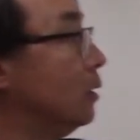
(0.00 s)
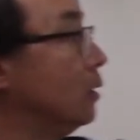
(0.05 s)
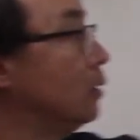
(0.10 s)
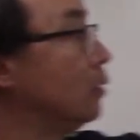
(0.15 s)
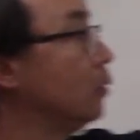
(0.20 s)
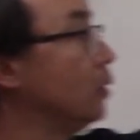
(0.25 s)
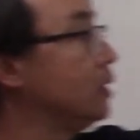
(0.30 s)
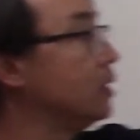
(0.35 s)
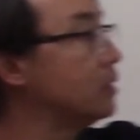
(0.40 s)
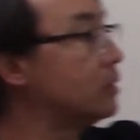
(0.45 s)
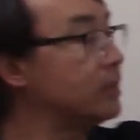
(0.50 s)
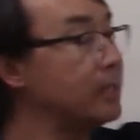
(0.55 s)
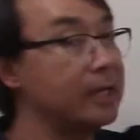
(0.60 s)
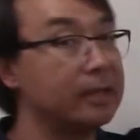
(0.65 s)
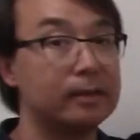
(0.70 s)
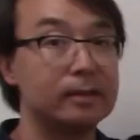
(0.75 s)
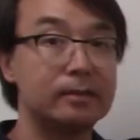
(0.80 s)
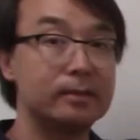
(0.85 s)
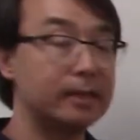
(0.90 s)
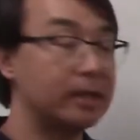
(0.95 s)
we just take
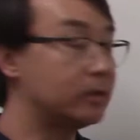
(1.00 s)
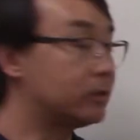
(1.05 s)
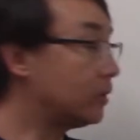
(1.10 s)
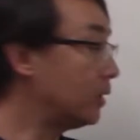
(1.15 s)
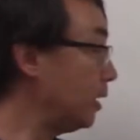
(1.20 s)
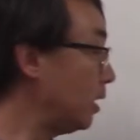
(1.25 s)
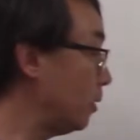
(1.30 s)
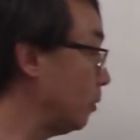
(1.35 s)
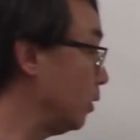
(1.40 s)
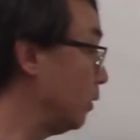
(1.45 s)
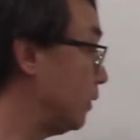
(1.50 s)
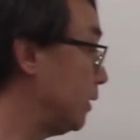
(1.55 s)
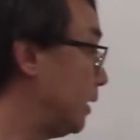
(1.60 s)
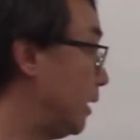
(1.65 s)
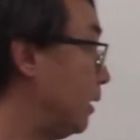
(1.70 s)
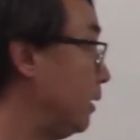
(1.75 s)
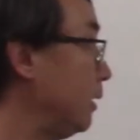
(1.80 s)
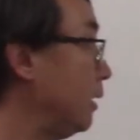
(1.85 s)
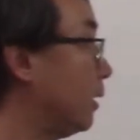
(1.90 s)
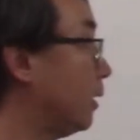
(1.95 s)
this answer here and move it
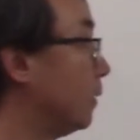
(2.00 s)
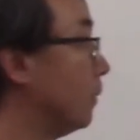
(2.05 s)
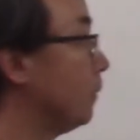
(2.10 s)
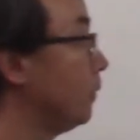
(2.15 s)
down here.